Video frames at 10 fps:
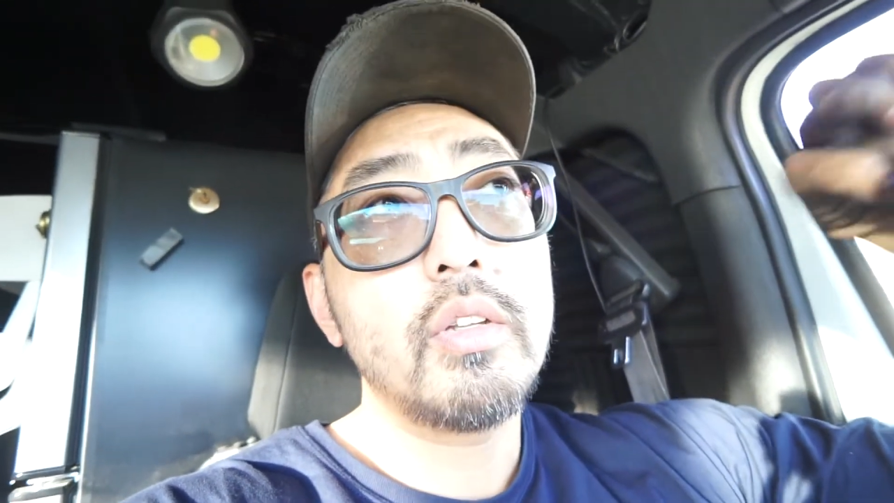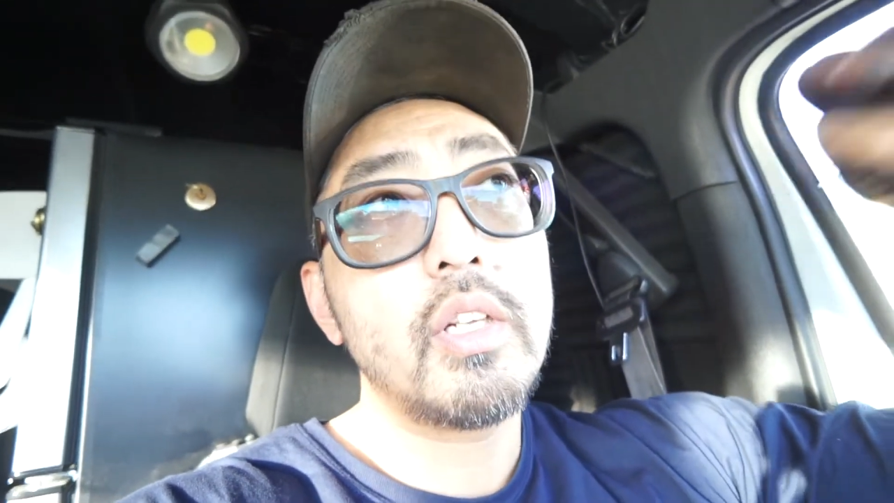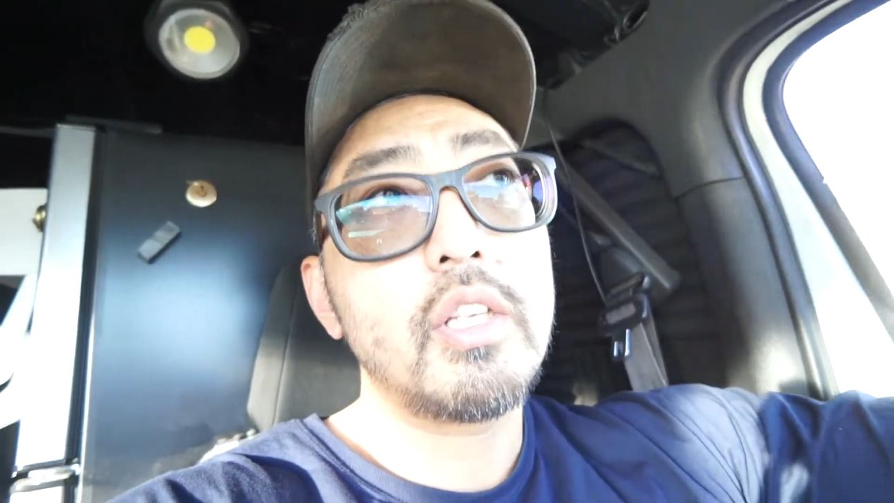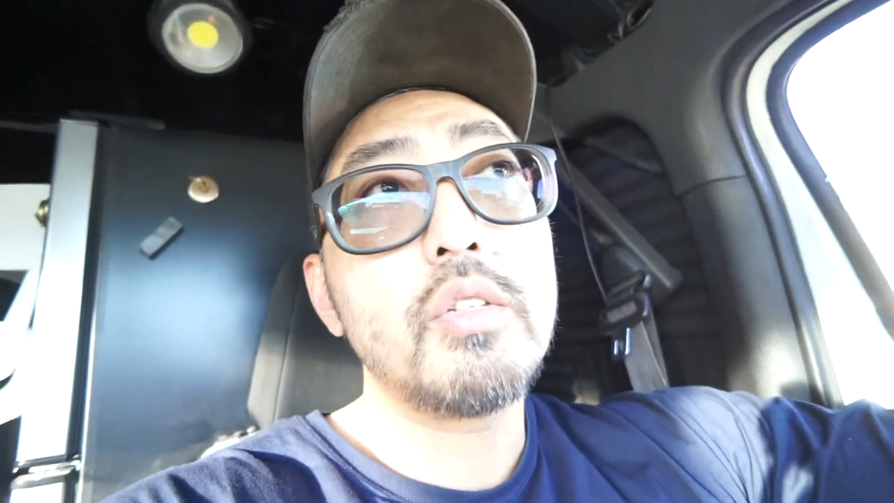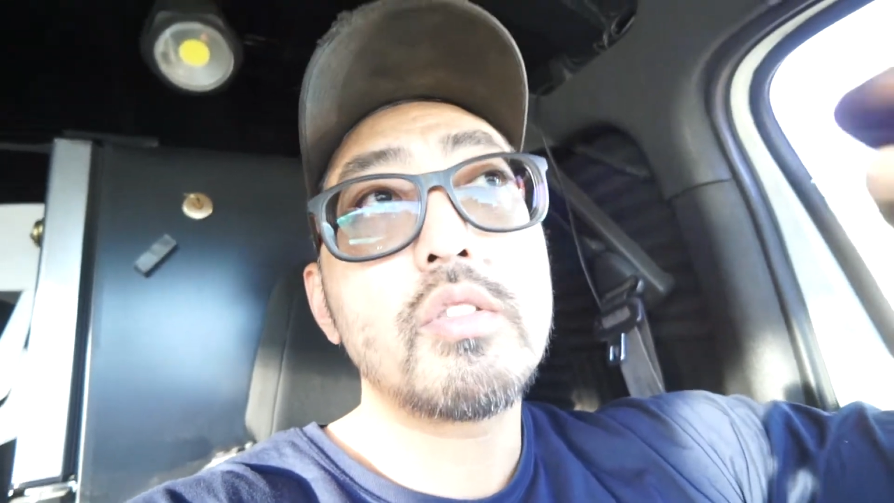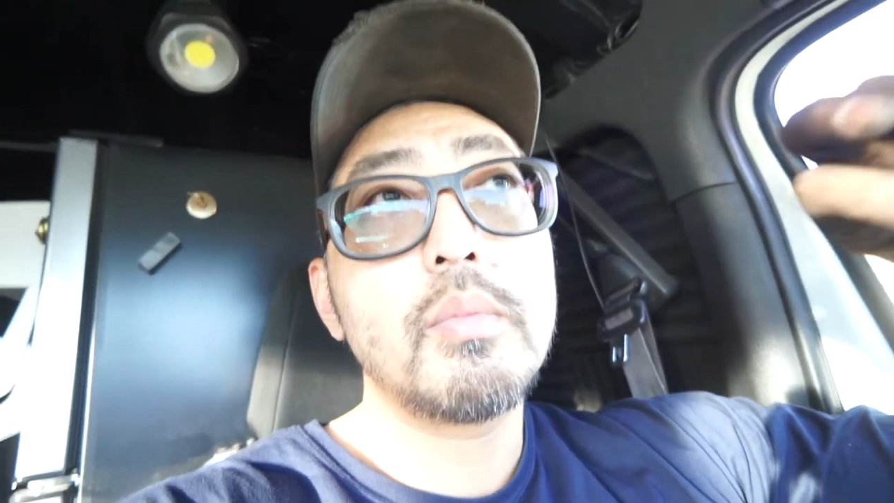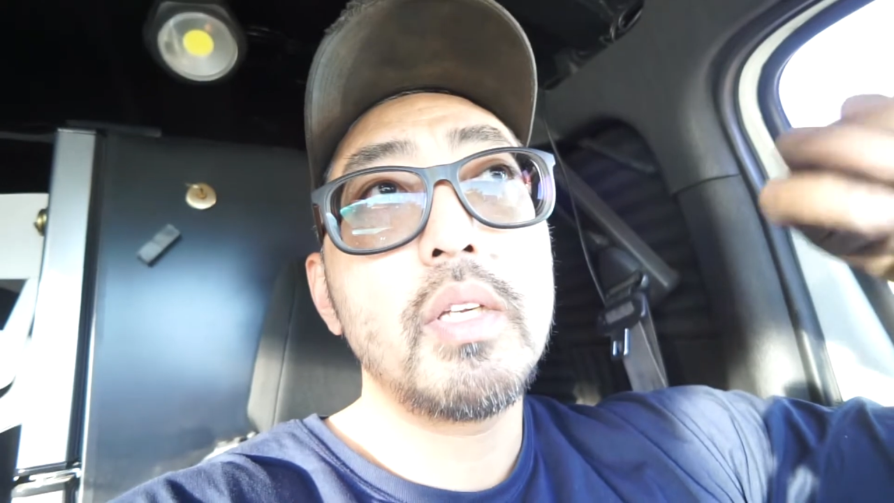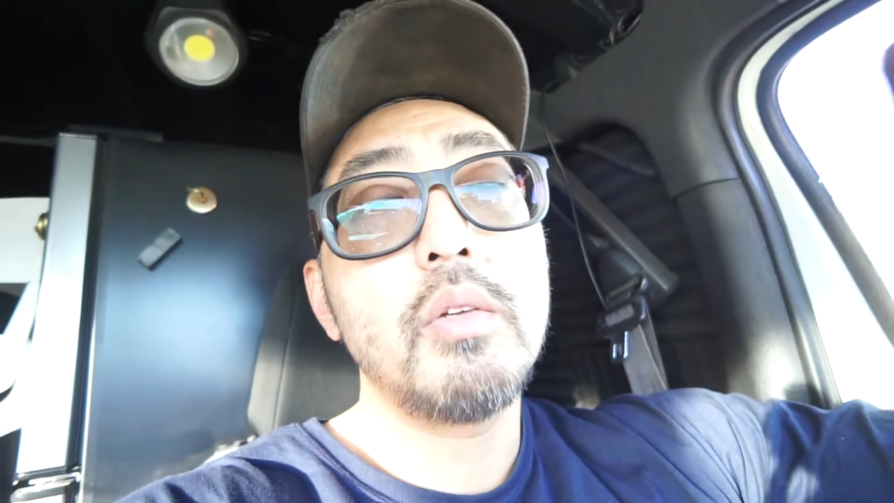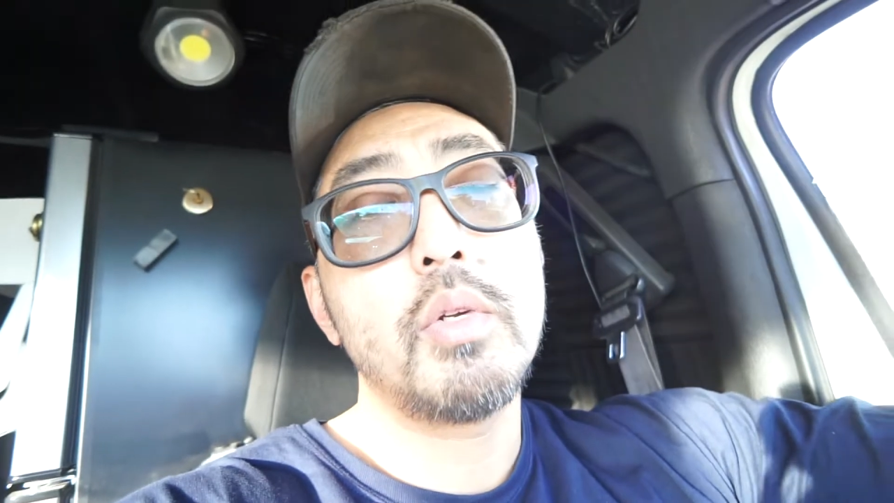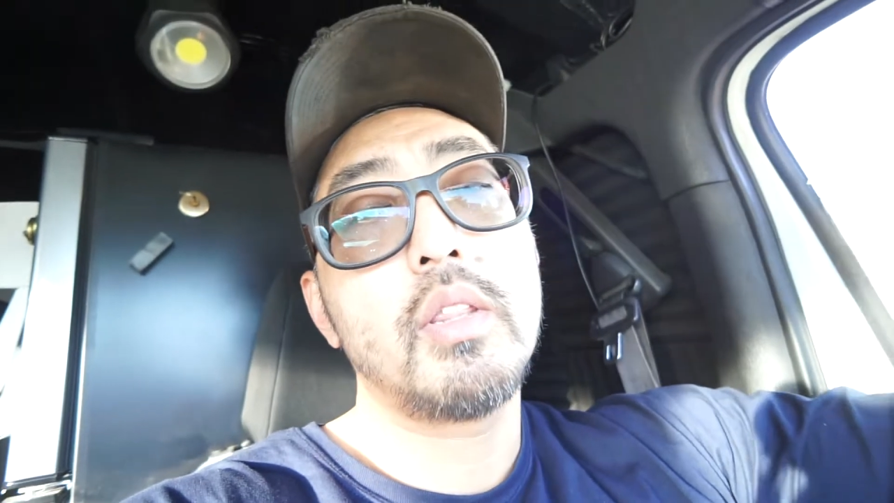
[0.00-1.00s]
than it used to
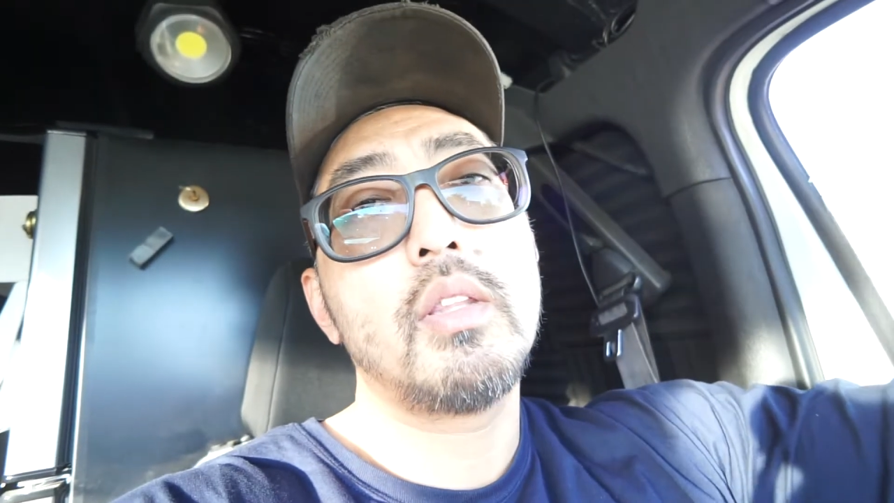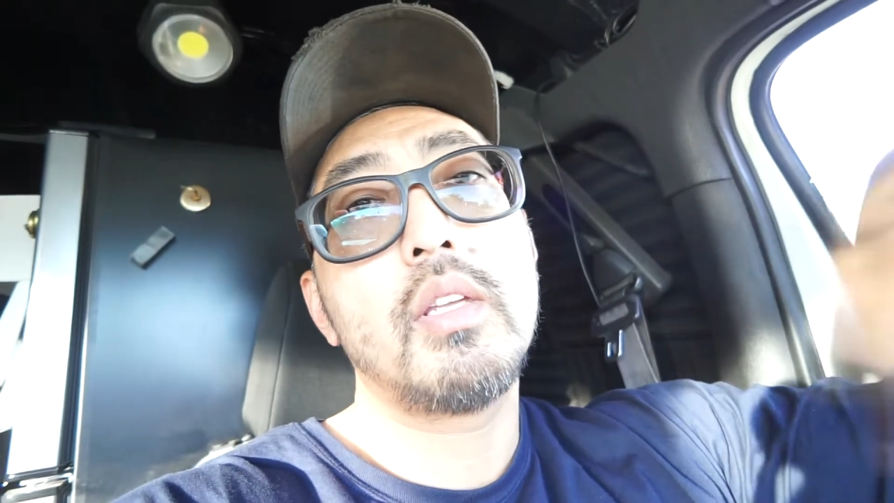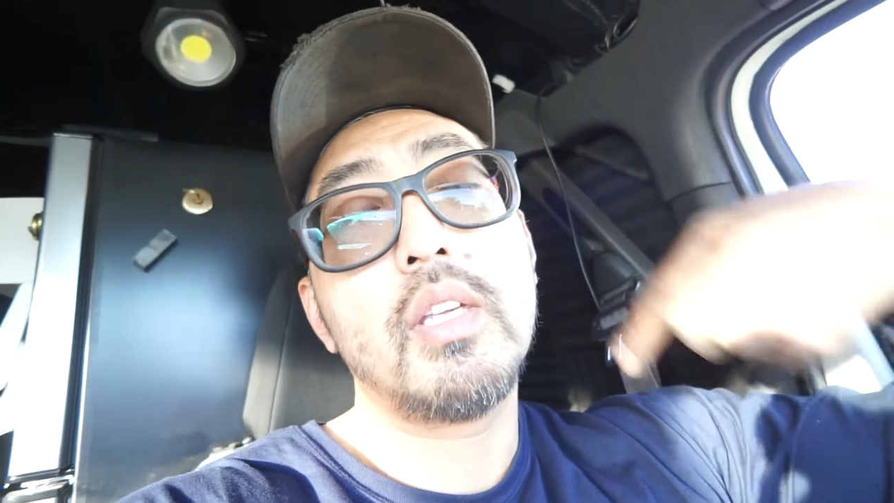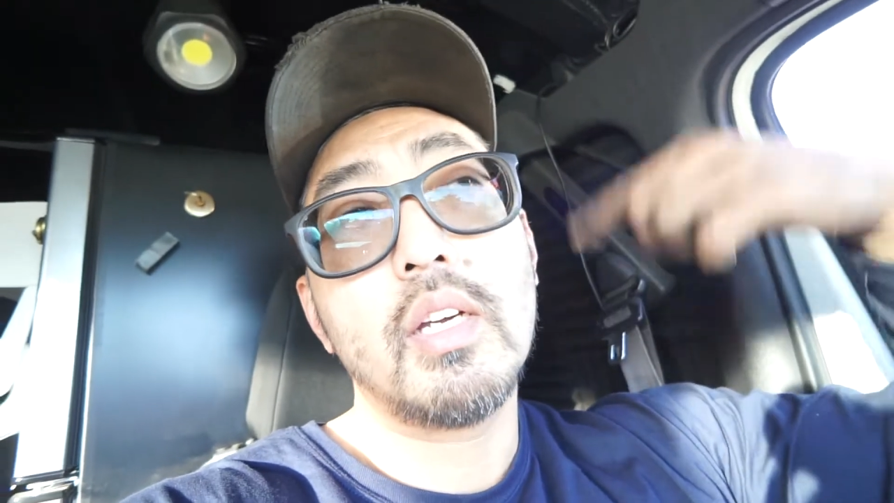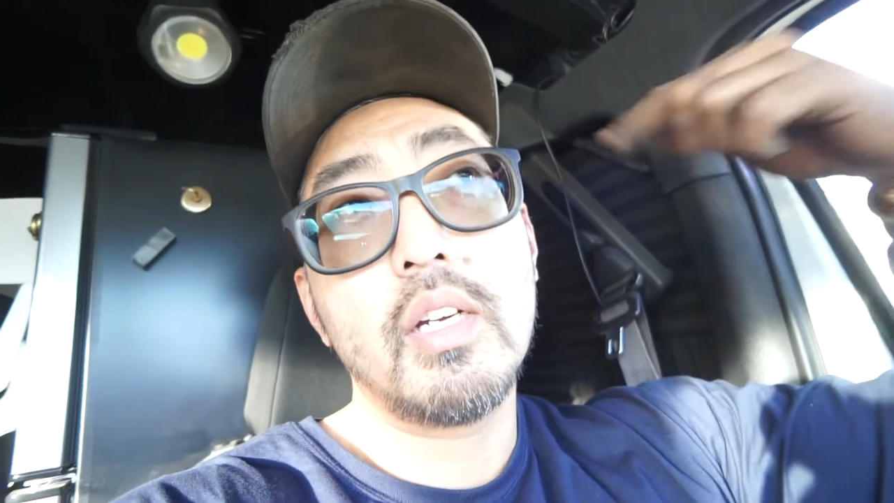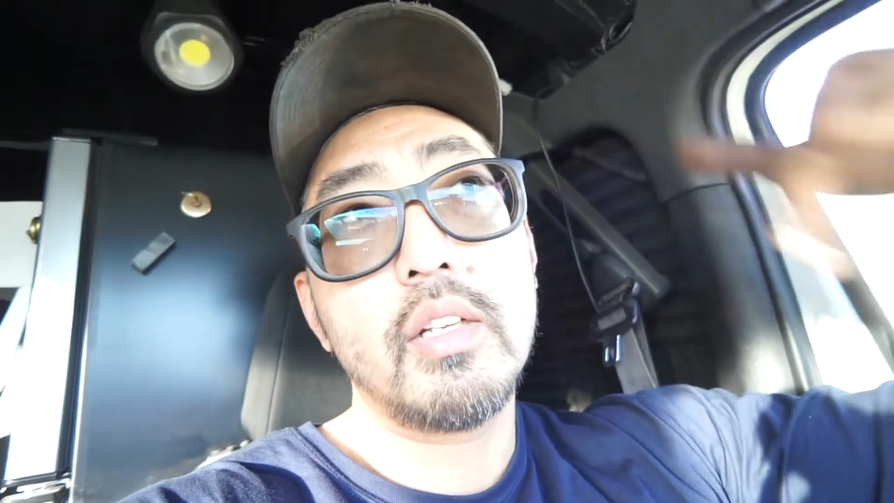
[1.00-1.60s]
be with the